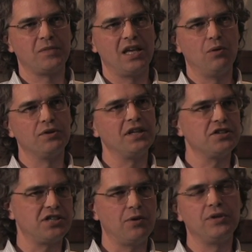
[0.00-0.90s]
And what they
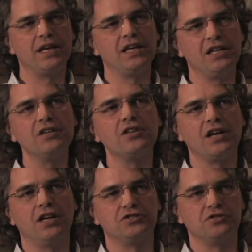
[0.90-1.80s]
say when they get into the
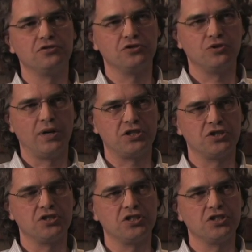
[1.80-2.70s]
constitutional
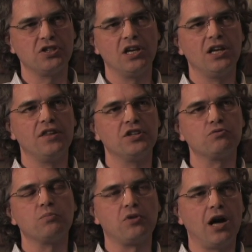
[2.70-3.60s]
questions is this
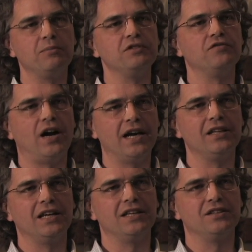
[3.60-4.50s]
would probably
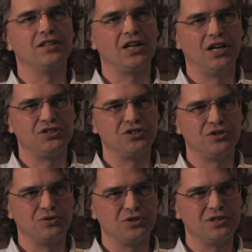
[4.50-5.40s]
violate the
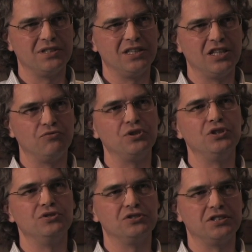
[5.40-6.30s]
Constitution if we
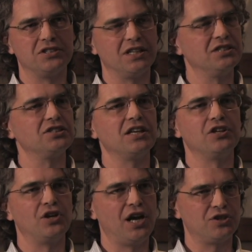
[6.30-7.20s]
use this against, say,
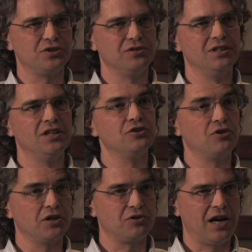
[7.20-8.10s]
international
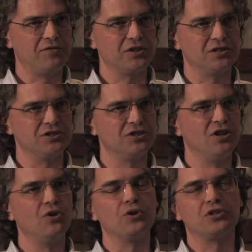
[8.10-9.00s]
drug traffickers
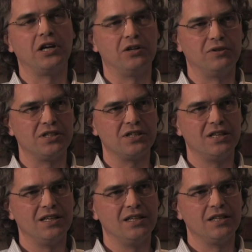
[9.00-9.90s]
or terrorists.
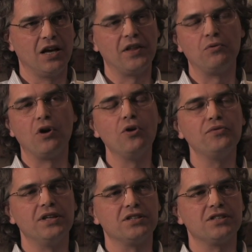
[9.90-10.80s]
Now, they
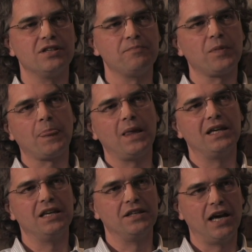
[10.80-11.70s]
wrote this
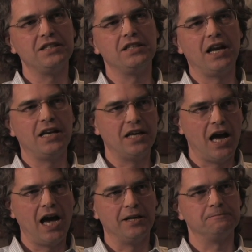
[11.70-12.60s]
in
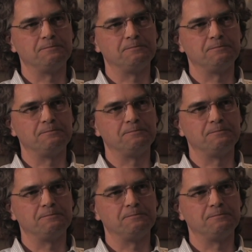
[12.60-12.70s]
1989.